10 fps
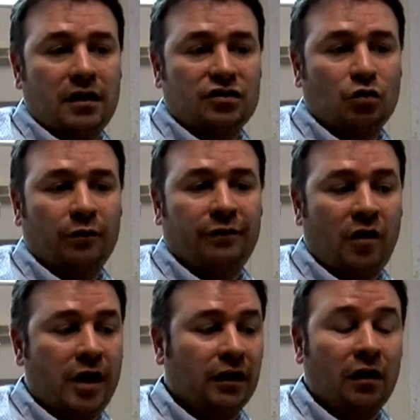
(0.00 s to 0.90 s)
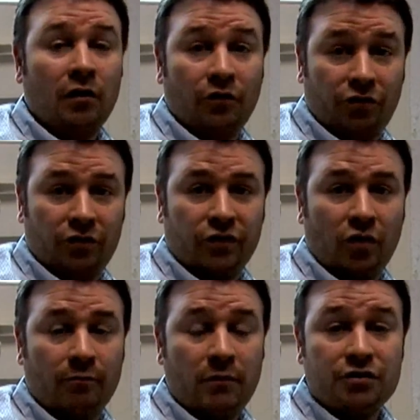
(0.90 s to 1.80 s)
sort of final answers
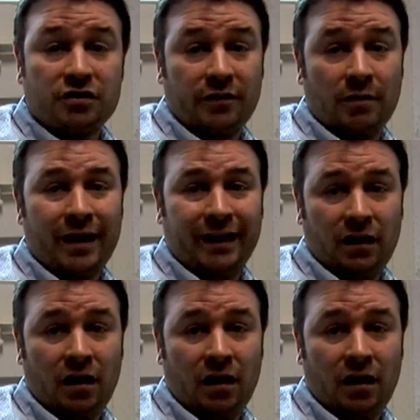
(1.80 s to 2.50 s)
on most of our main